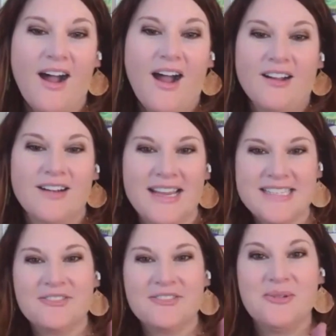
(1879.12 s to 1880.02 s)
All right,
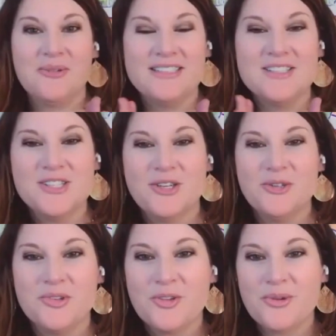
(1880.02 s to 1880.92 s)
everyone. So
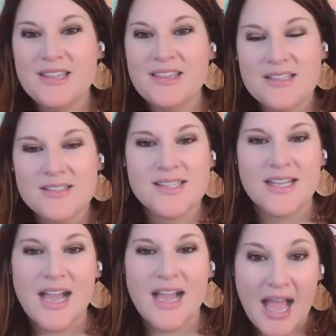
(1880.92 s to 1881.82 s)
3 things that
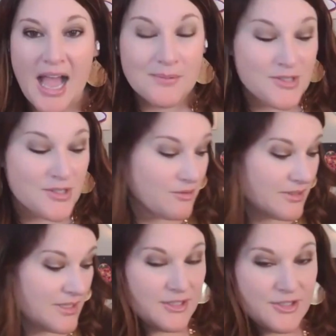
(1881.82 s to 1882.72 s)
I
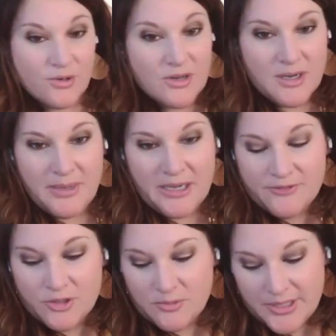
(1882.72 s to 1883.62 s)
absolutely adore about
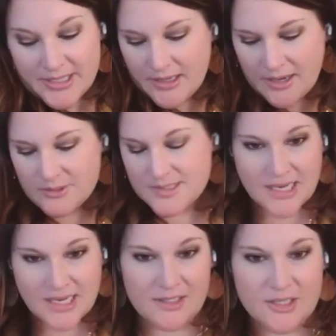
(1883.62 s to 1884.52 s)
Focal Point, and I was
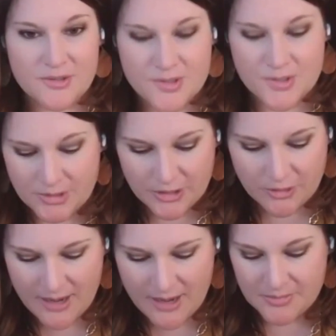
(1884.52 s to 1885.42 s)
taking notes, so I'm going to
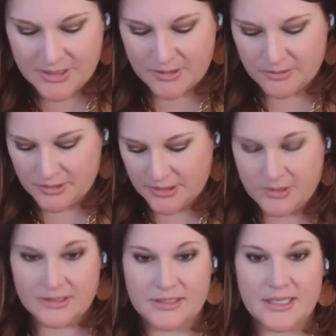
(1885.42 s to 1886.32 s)
grab them here really
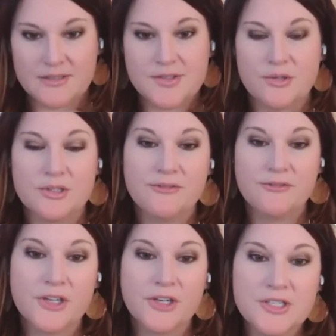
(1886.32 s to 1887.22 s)
quickly. So the
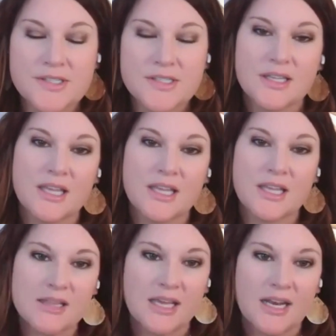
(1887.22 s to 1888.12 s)
first
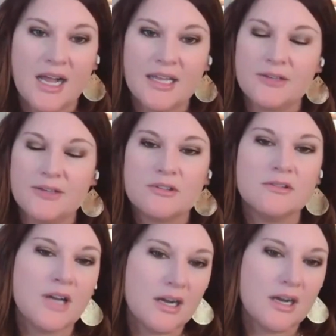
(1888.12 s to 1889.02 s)
thing that I
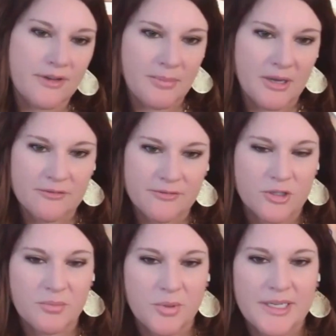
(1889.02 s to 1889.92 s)
love about
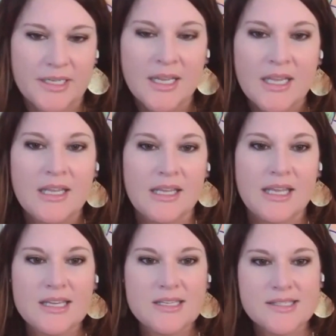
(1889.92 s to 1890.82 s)
Focal Point
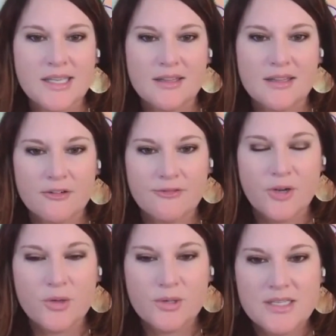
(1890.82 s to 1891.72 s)
is their
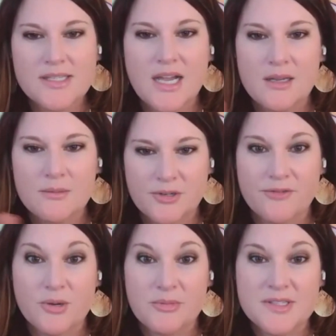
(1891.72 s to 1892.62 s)
focus on
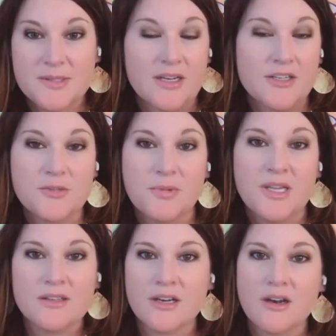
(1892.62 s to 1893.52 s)
performance
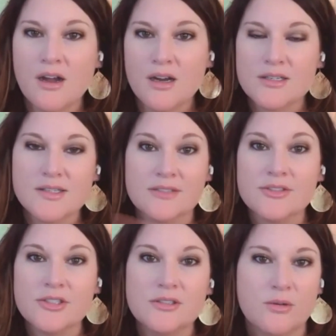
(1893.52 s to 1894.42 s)
management. There are
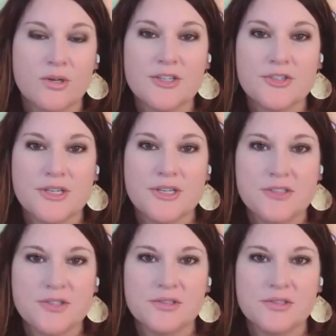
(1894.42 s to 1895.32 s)
several orchestration
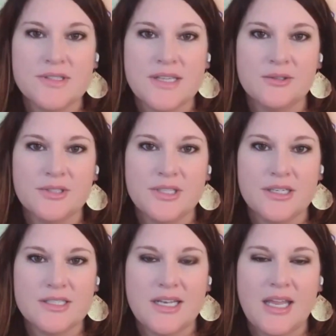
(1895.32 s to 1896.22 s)
tools out there
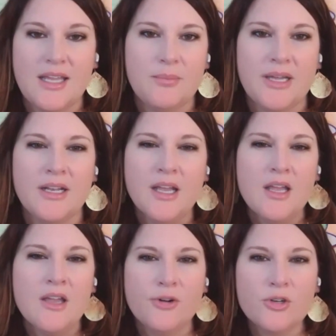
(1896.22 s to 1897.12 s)
today, but
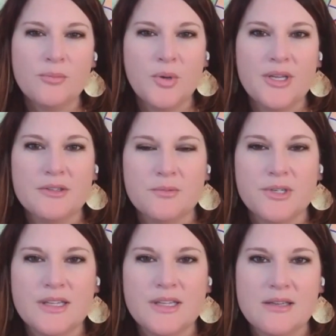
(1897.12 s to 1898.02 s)
Focal Point
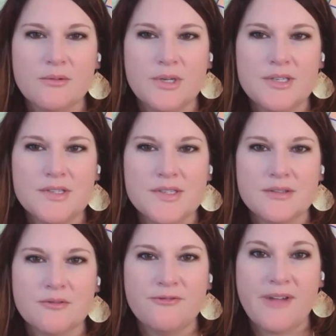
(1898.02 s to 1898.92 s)
really was
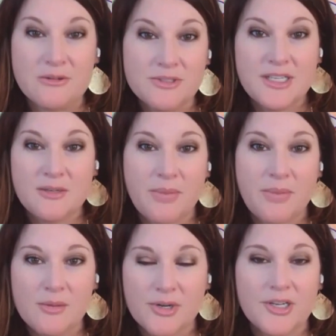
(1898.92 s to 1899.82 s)
founded
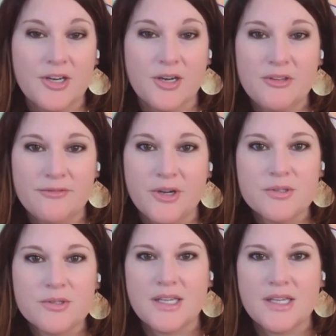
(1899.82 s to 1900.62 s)
by procurement folks.